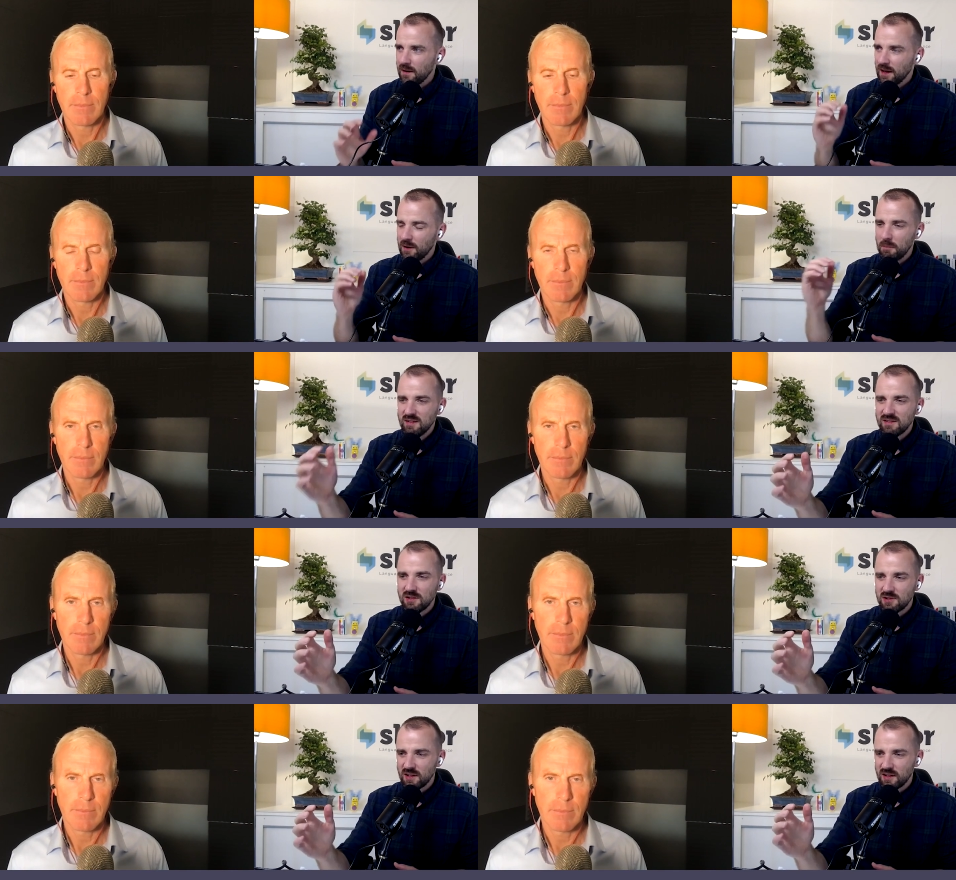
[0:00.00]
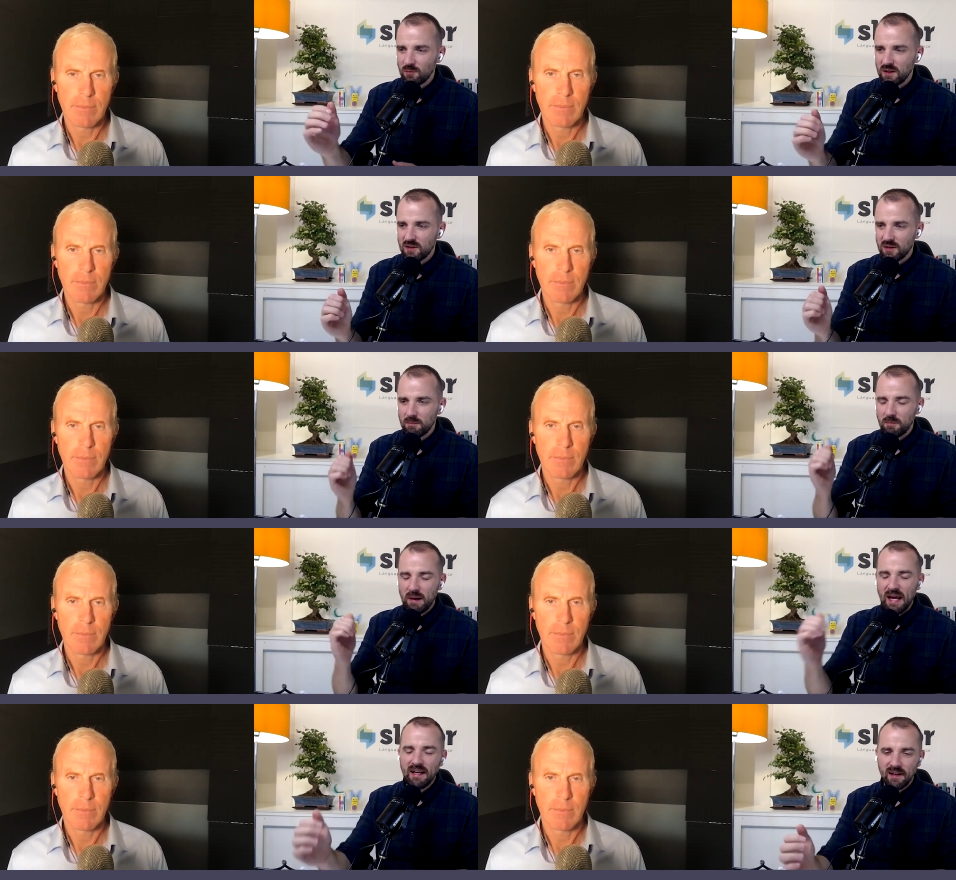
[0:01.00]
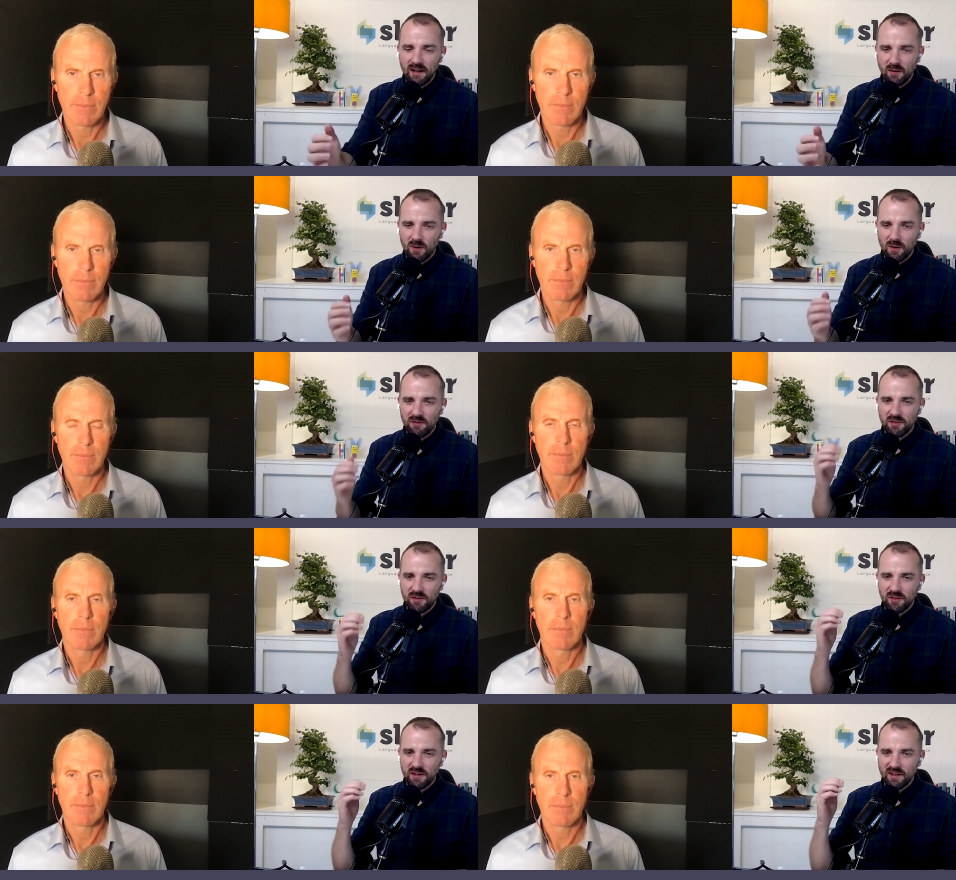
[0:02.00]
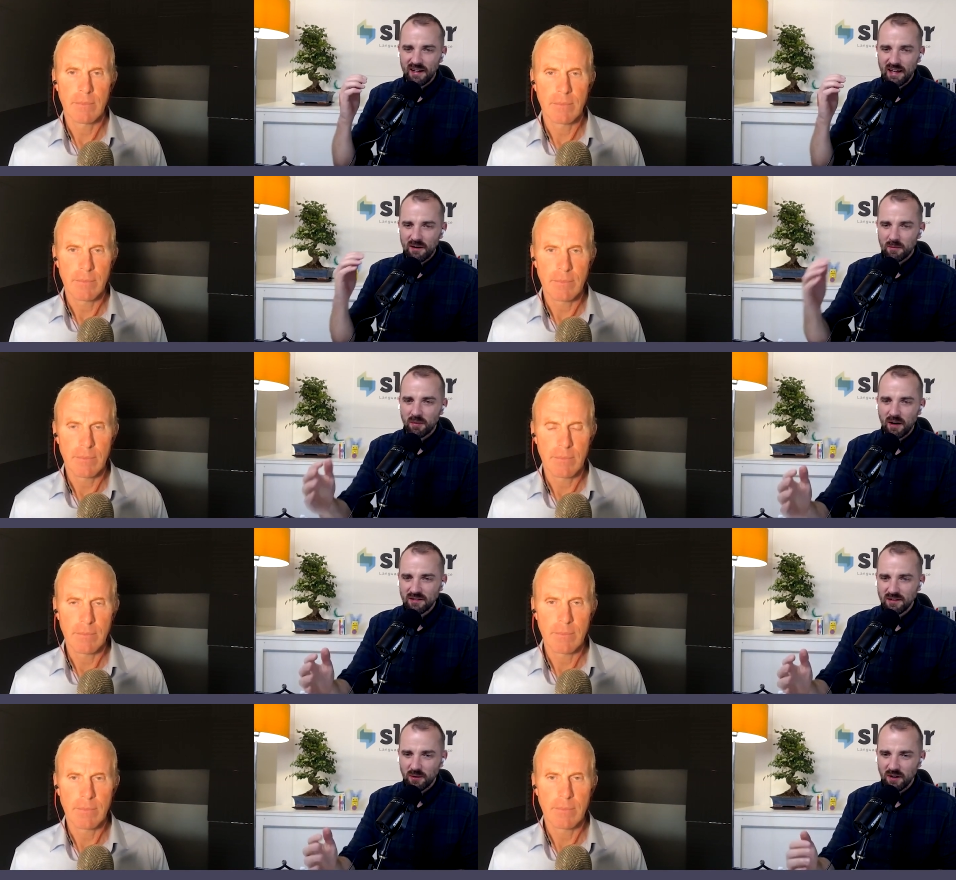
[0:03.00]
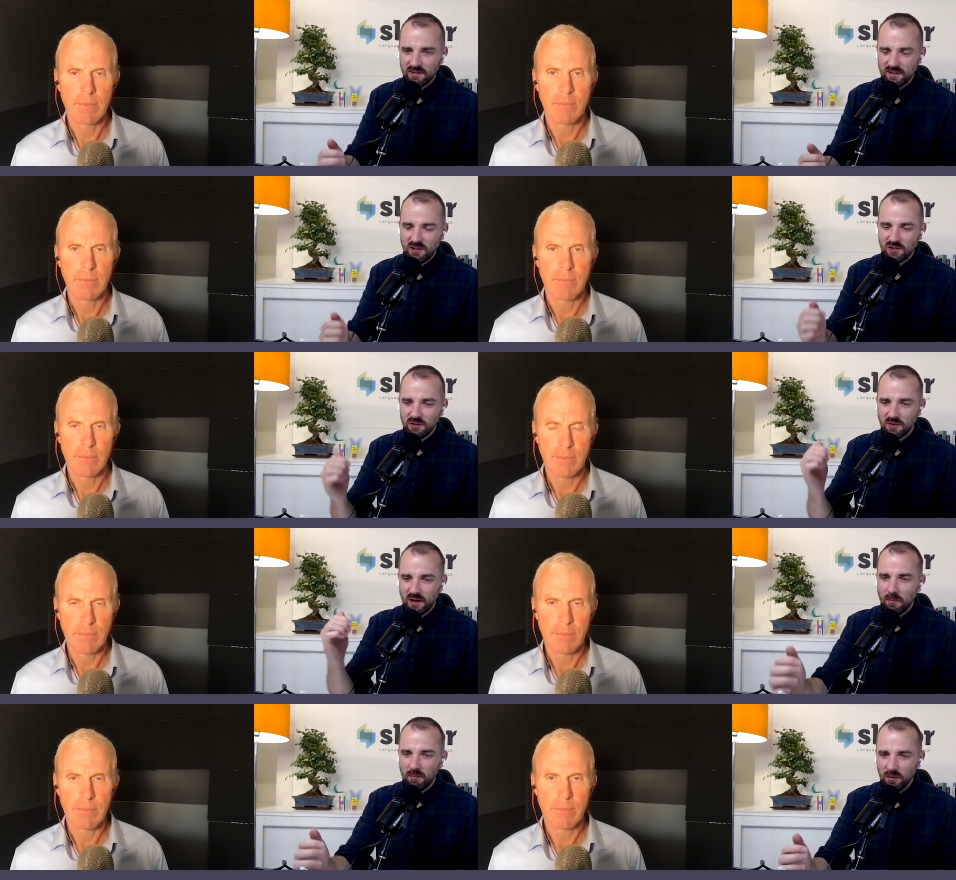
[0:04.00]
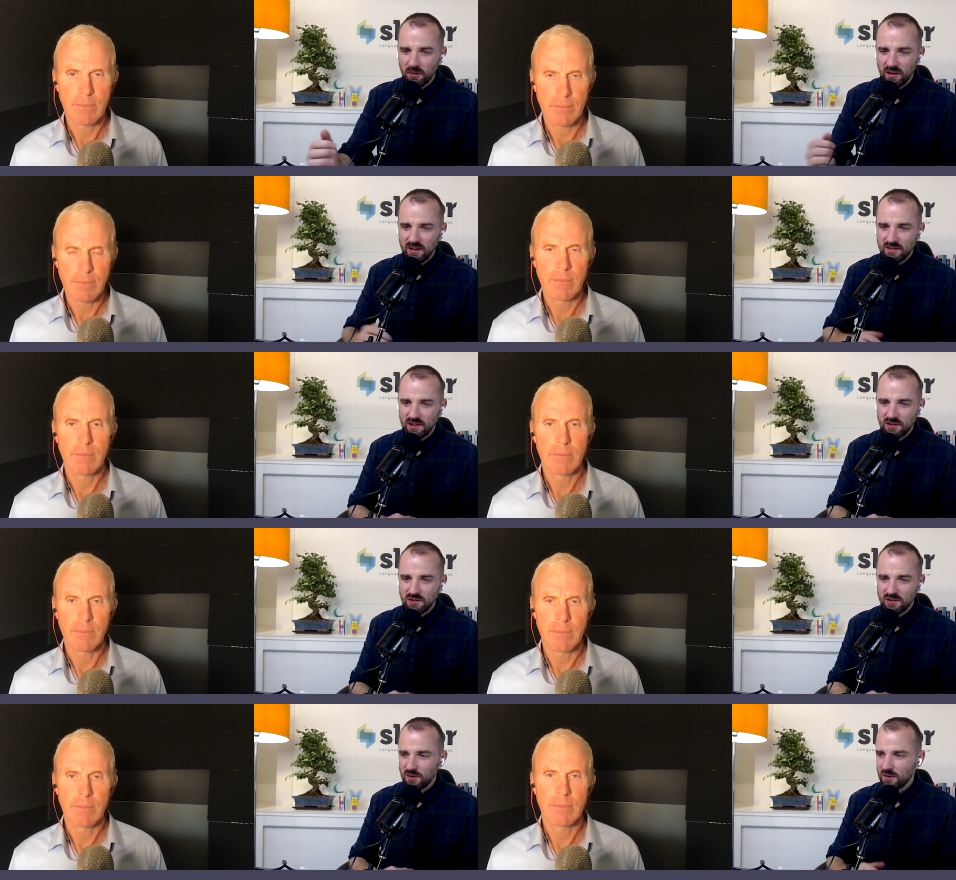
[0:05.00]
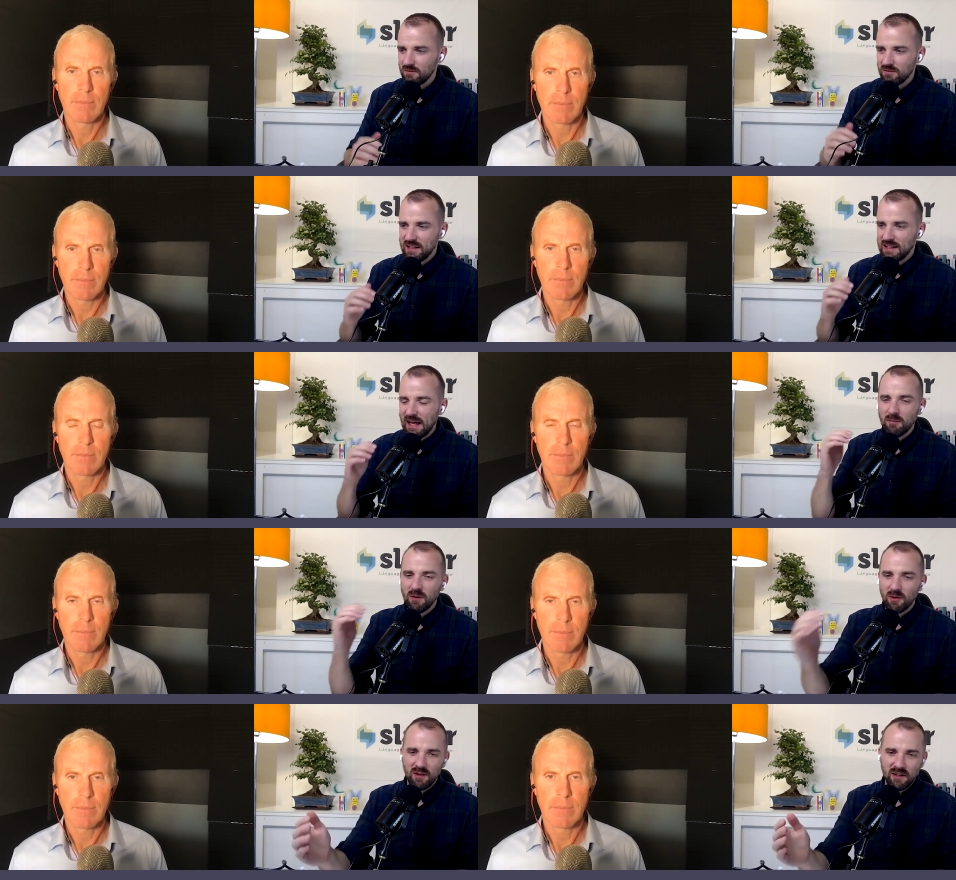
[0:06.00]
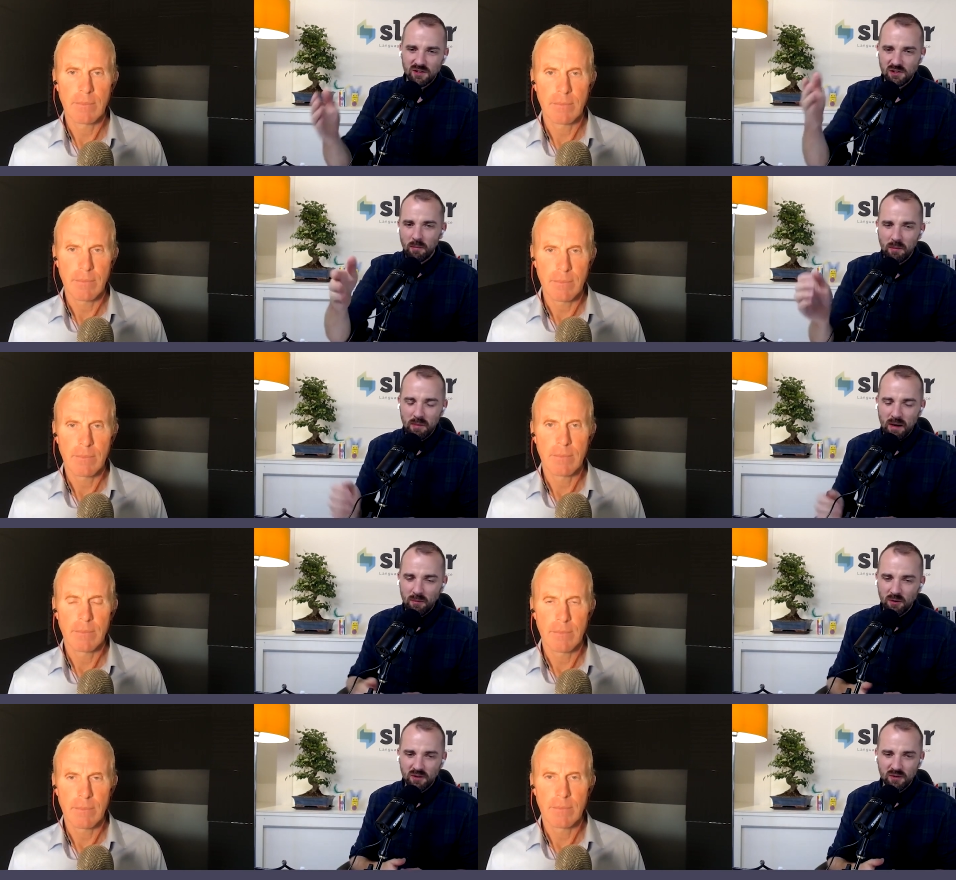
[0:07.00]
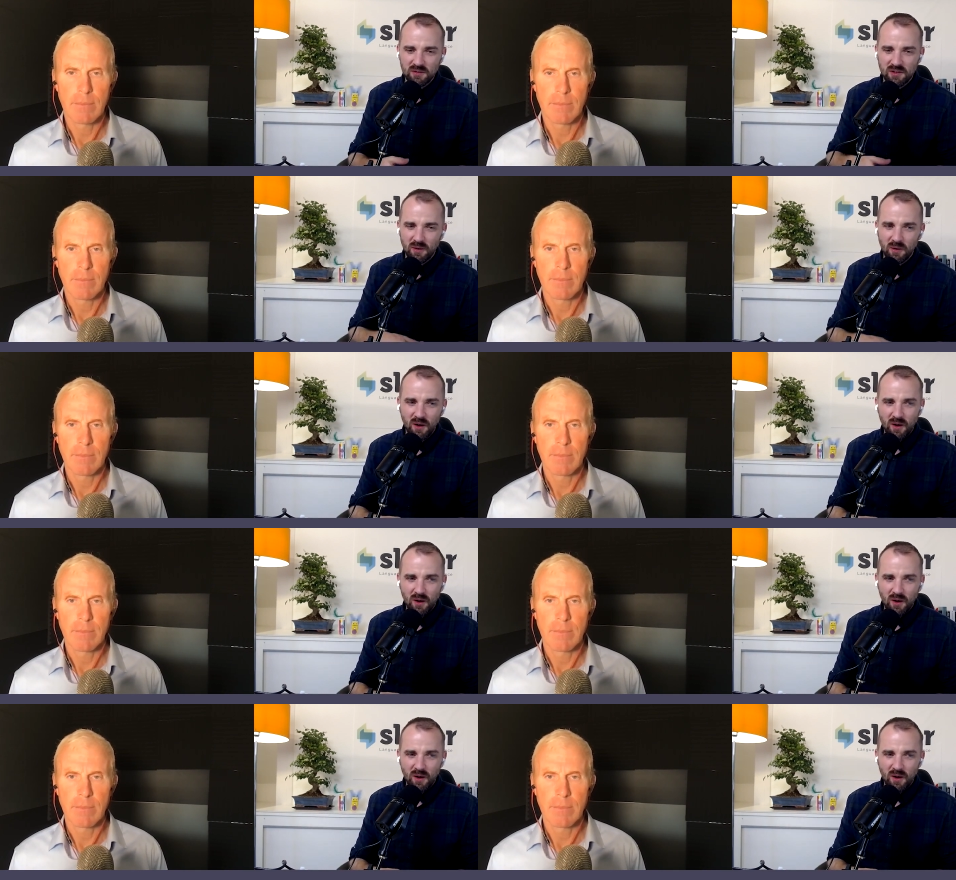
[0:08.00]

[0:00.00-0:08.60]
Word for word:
Speaker 1: kind of messaging than when you're in banking, or if you're in like enterprise localization or app localization or game localization, MemoQs, you know,